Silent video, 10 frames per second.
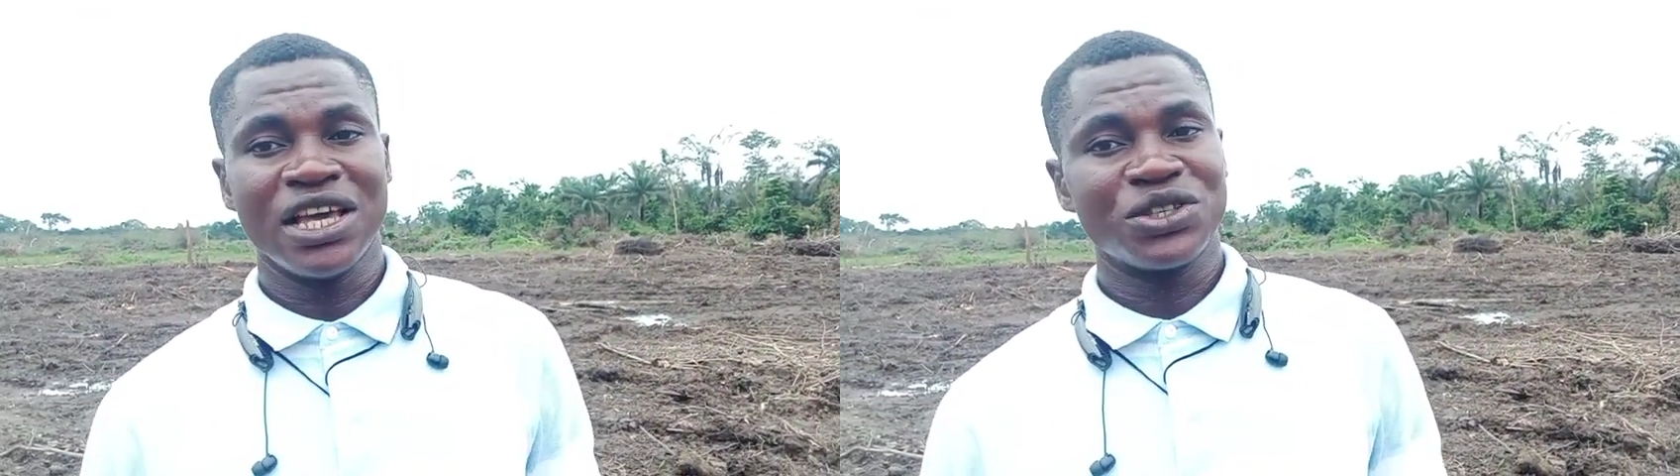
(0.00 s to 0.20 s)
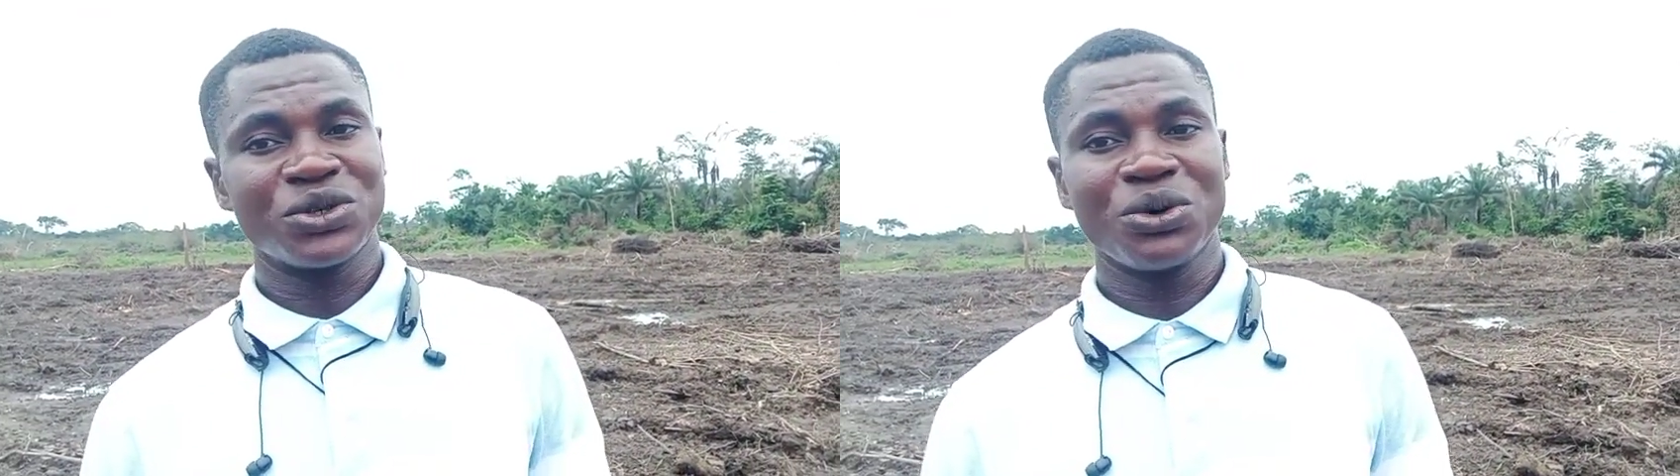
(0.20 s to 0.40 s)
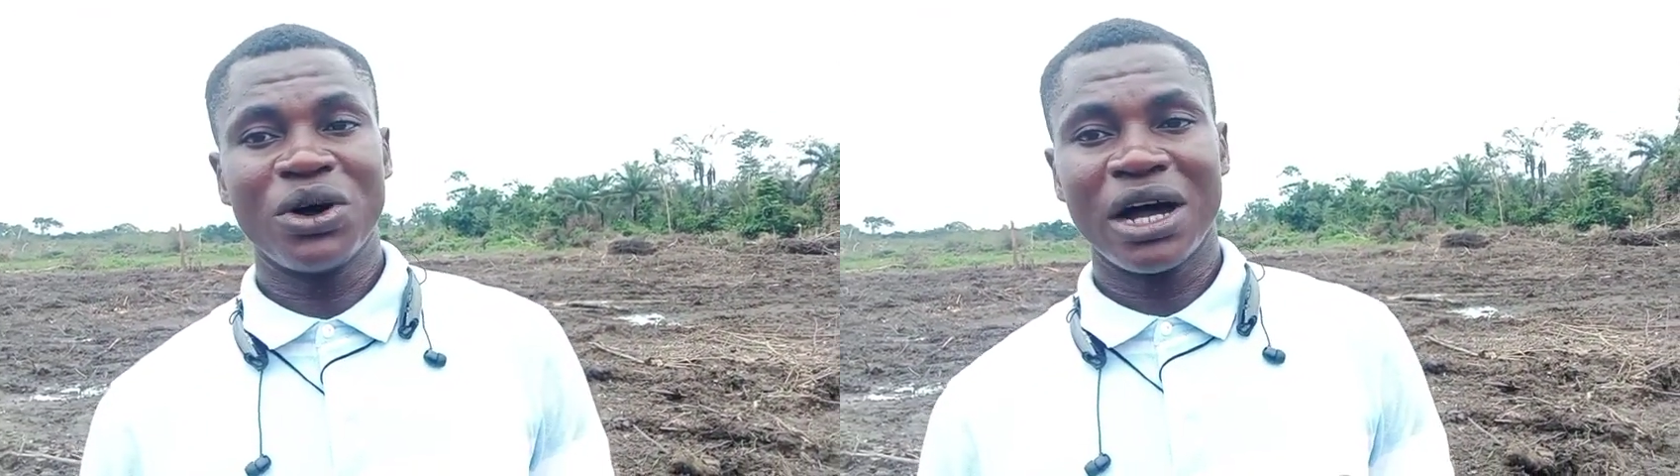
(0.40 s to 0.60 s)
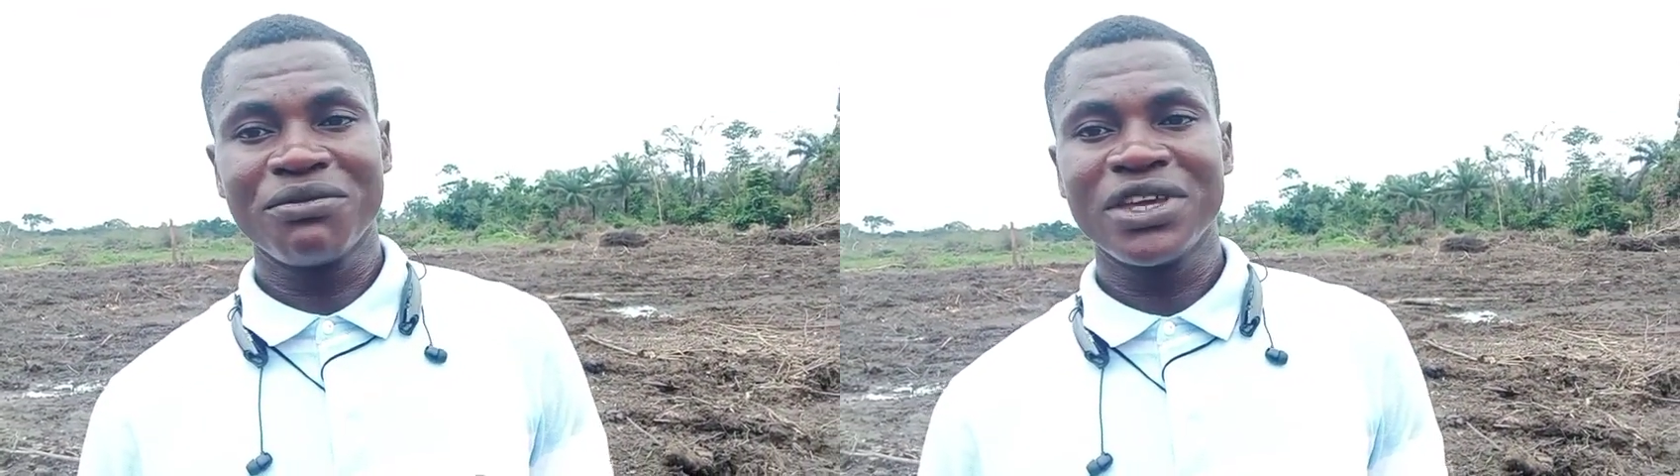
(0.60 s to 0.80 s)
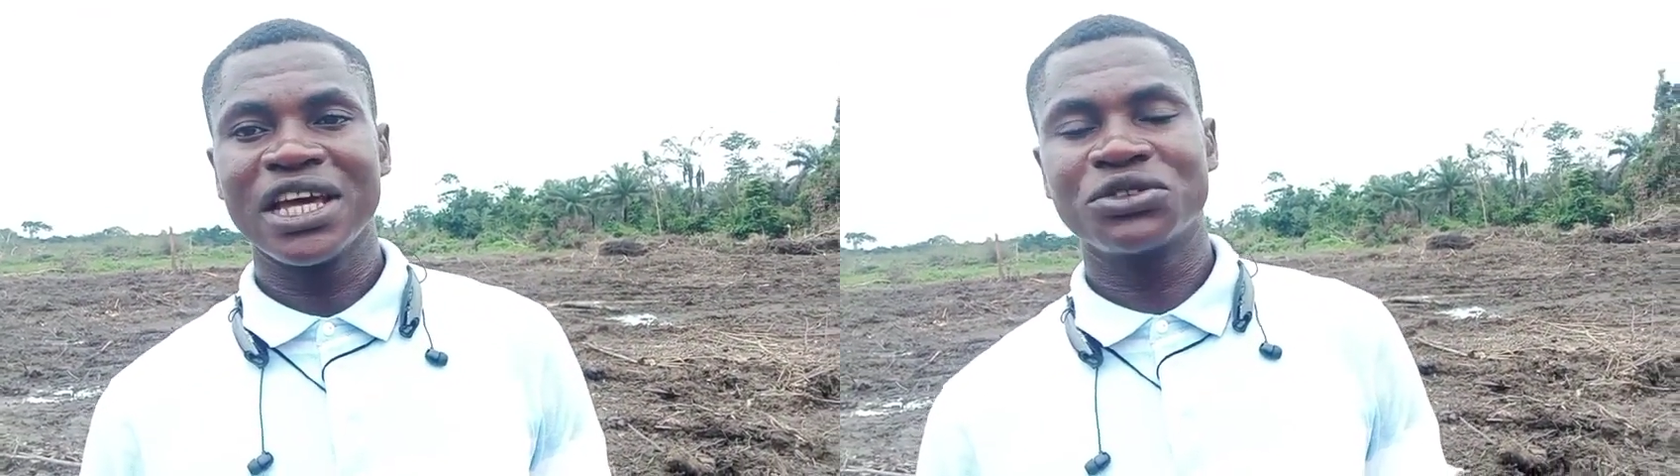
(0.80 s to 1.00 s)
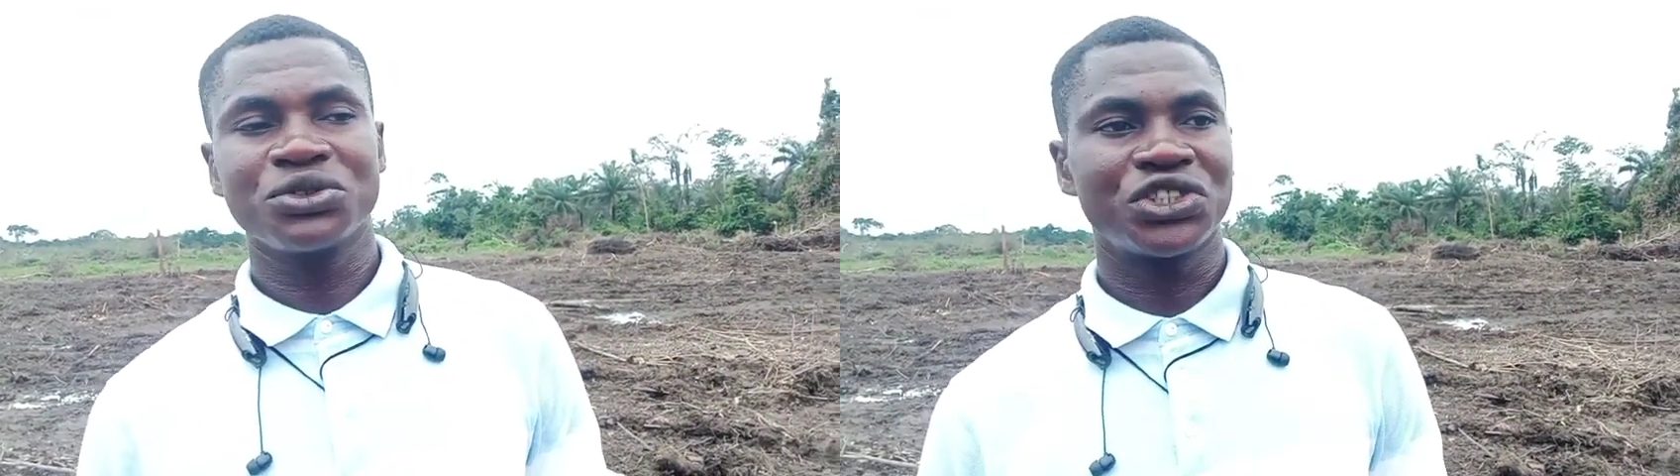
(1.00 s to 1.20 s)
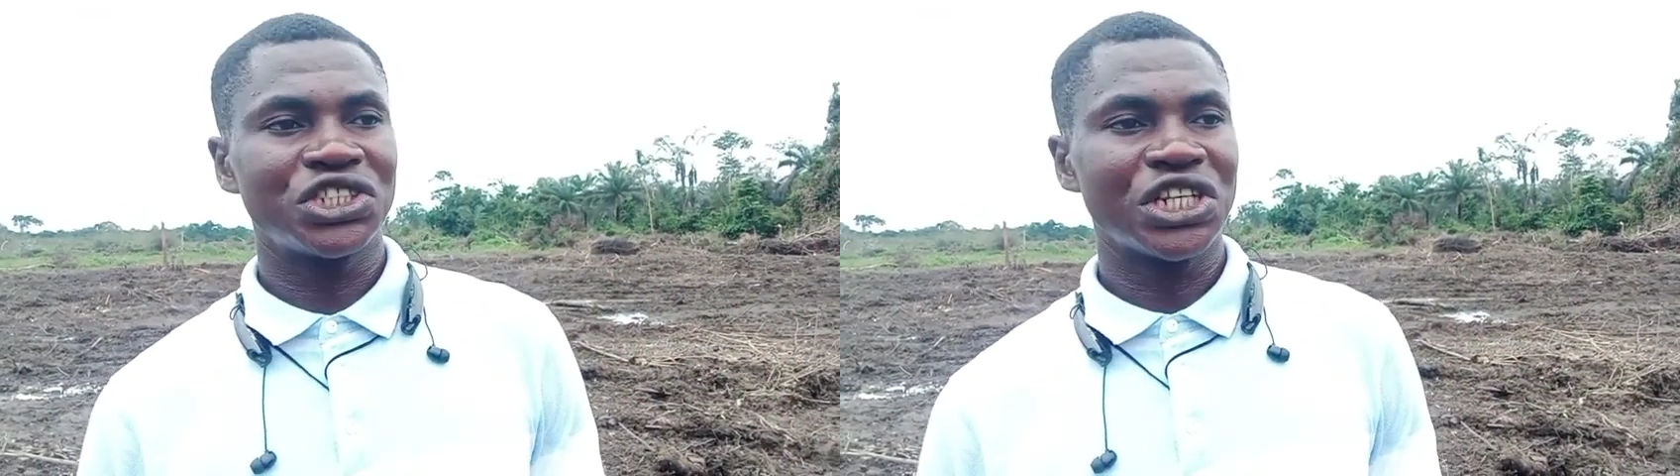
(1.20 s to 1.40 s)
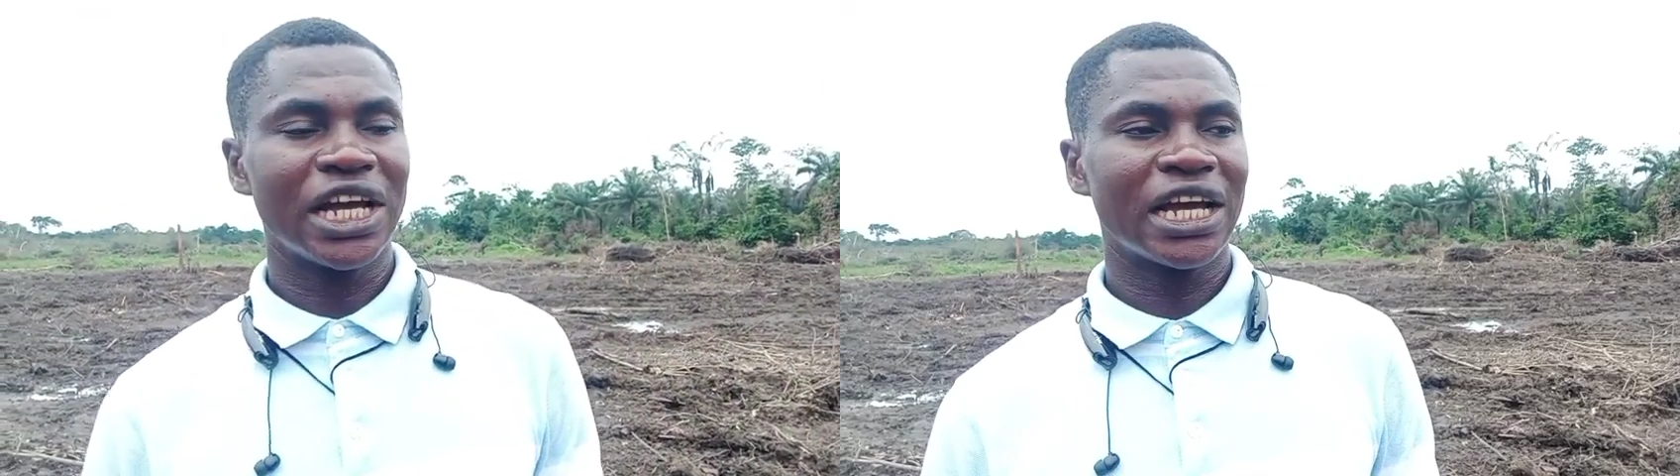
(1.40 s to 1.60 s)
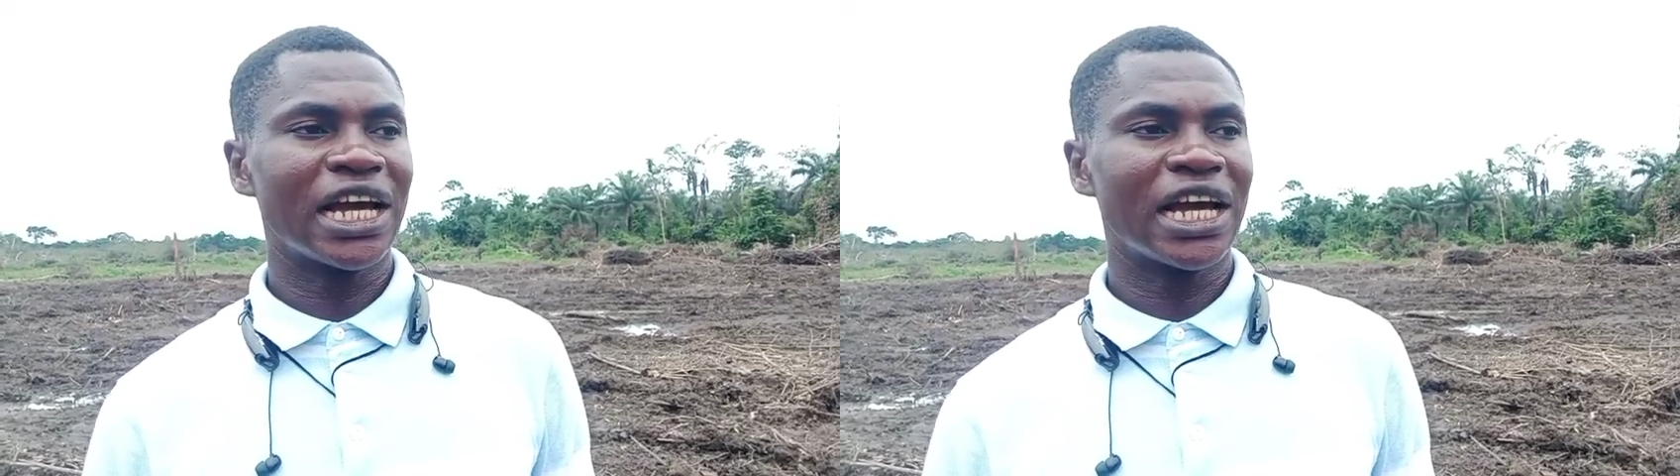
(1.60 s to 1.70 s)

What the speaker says: So I'm here to check